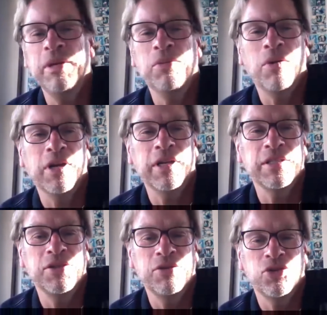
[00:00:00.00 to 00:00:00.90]
wanted
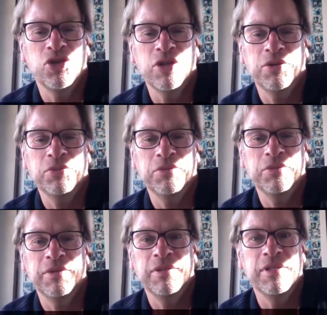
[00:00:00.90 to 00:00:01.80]
to do the show
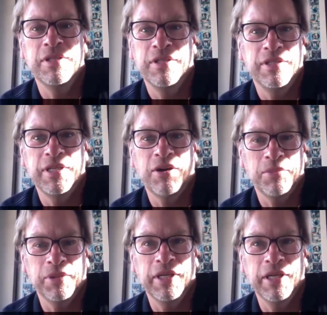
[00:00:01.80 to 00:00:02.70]

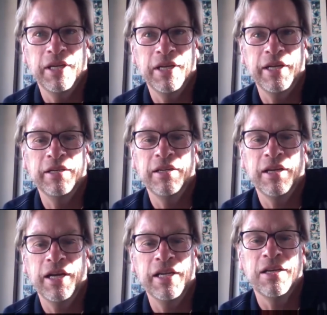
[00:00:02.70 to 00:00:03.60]
terribly, and
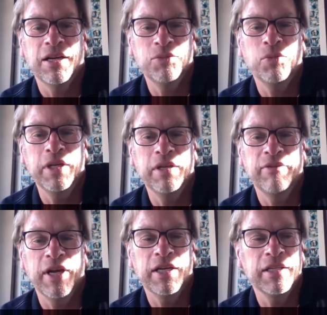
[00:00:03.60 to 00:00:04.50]
I had gotten wind
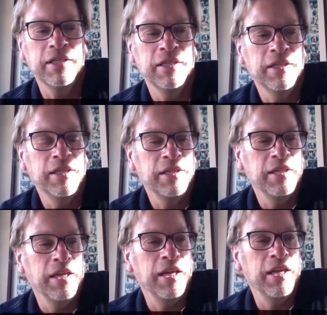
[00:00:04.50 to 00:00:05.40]
of that.
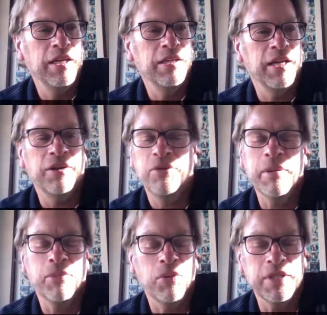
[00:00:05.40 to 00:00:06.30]
And I don't
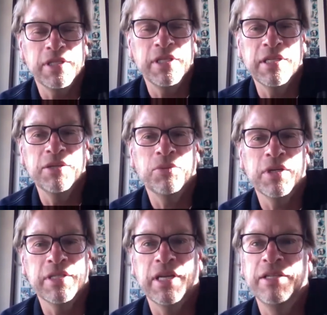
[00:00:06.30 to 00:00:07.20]
remember what season it
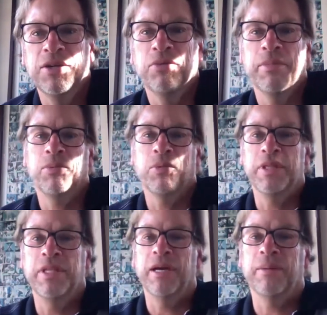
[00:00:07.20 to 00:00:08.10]
was, and I don't remember
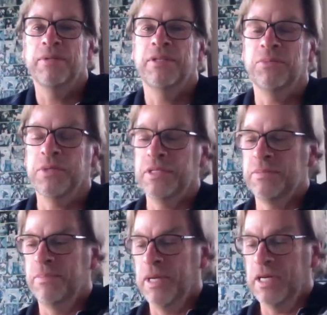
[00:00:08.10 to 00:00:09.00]
what the episode
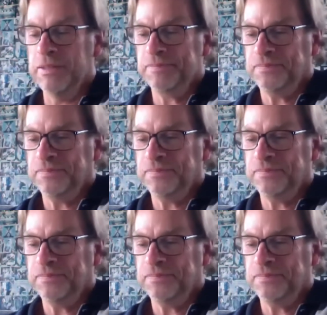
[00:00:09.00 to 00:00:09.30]
was, but